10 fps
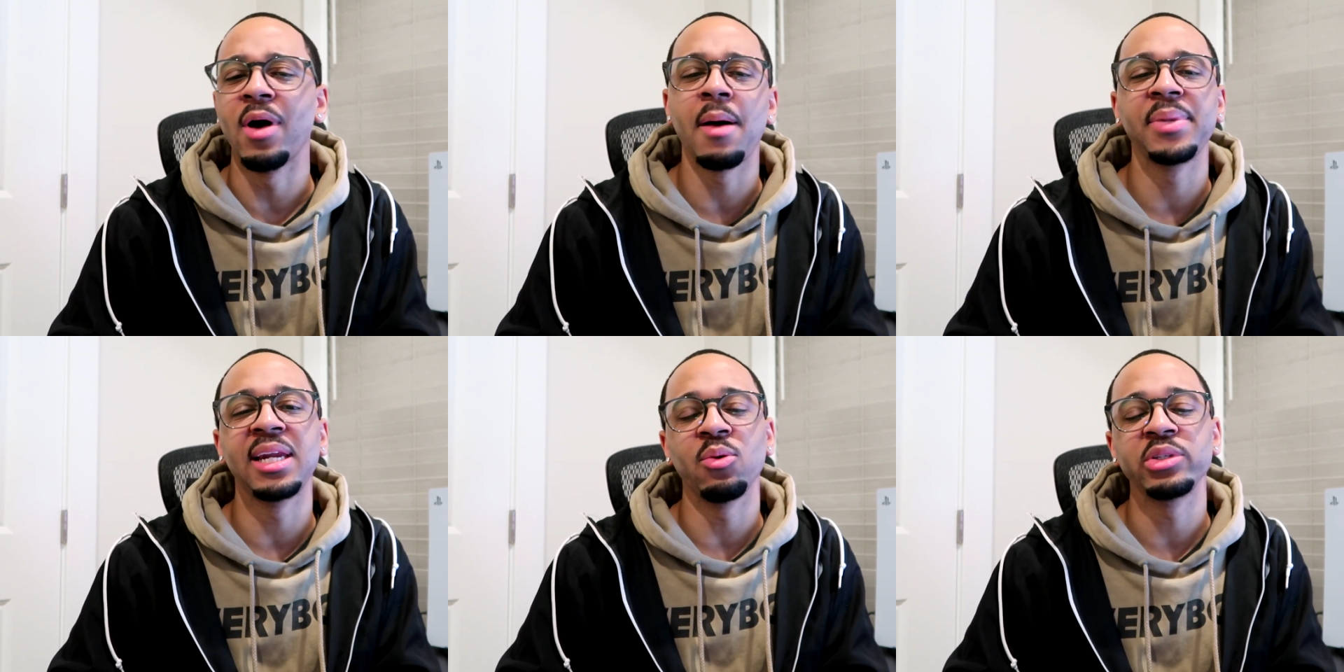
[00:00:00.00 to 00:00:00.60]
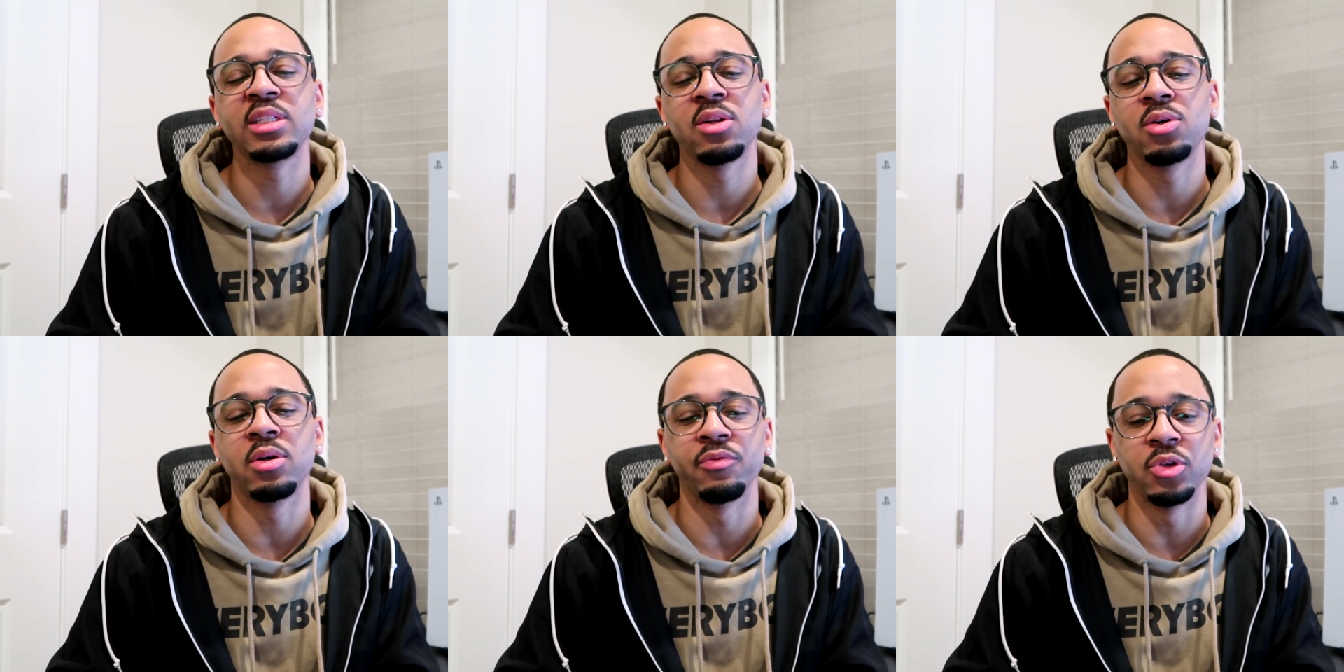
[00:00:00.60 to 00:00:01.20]
I mean, it was a
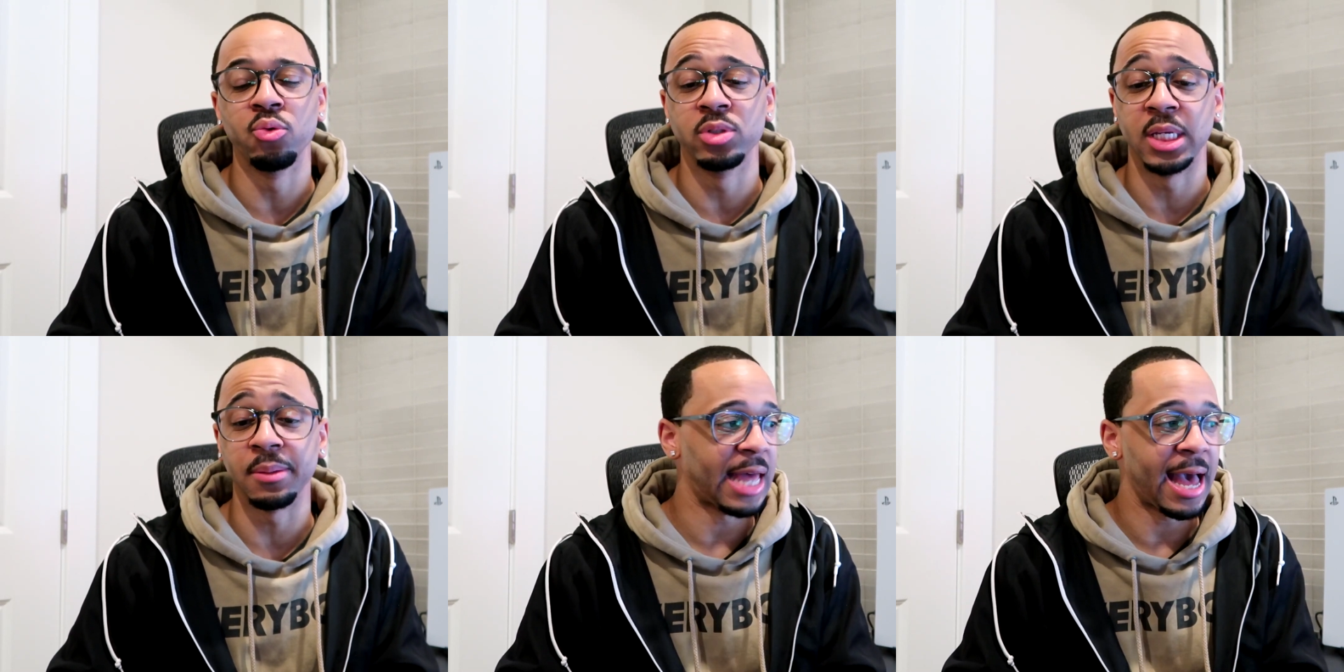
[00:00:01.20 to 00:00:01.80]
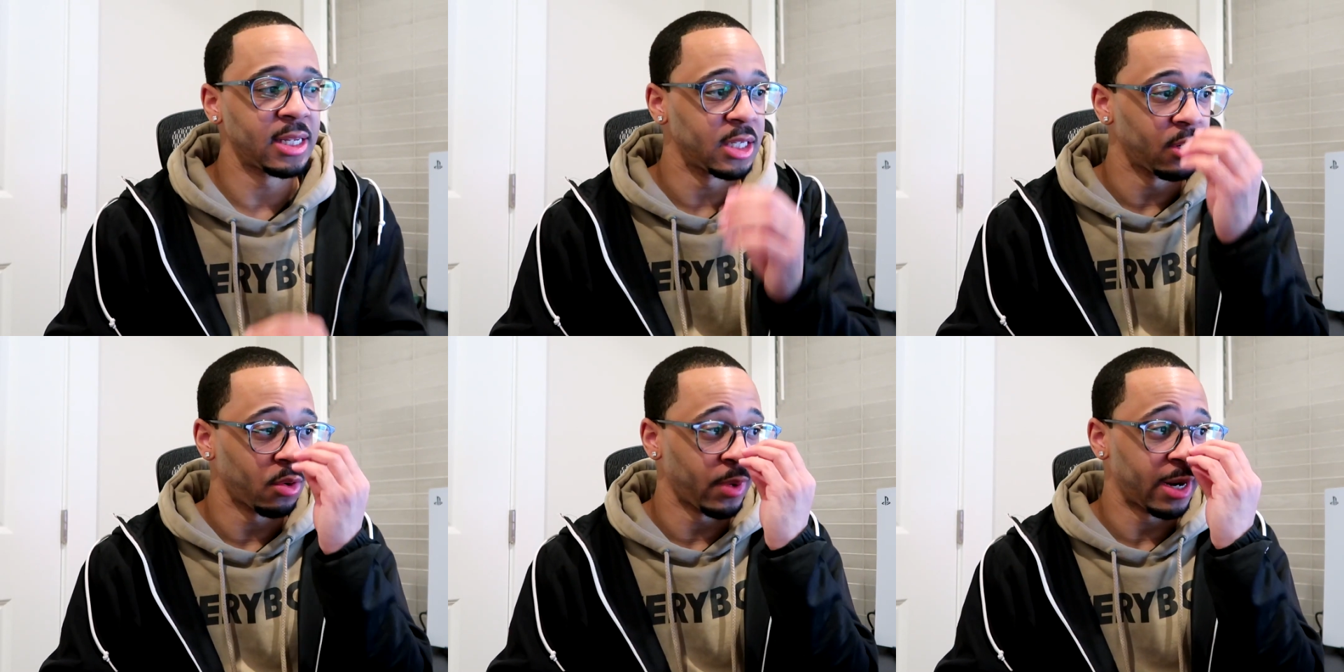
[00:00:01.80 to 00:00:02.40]
little confusing,
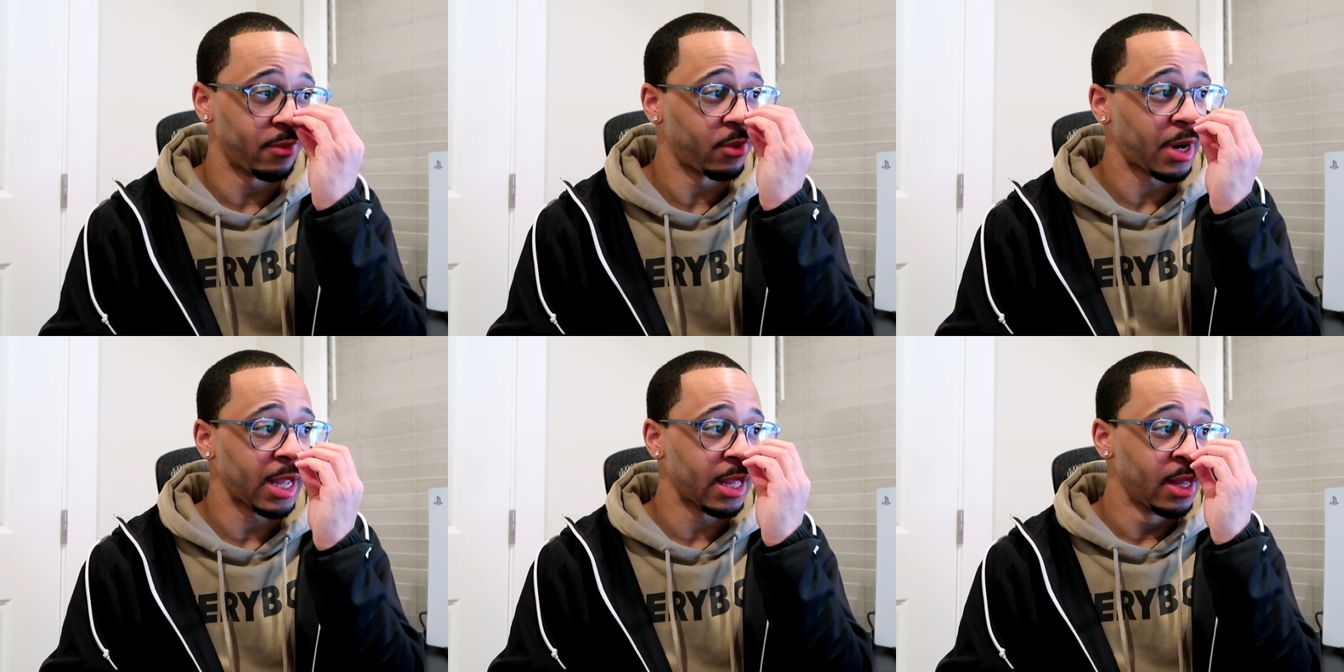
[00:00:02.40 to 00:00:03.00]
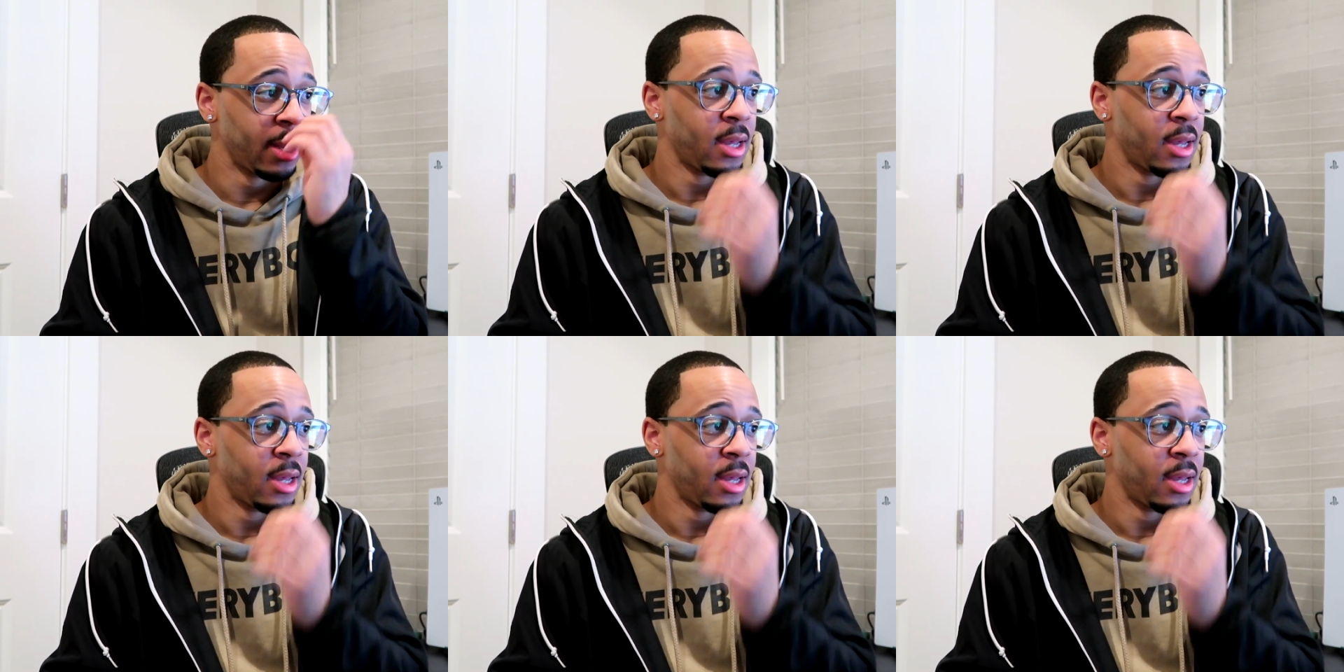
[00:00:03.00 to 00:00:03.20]
Daijin or whatever, right?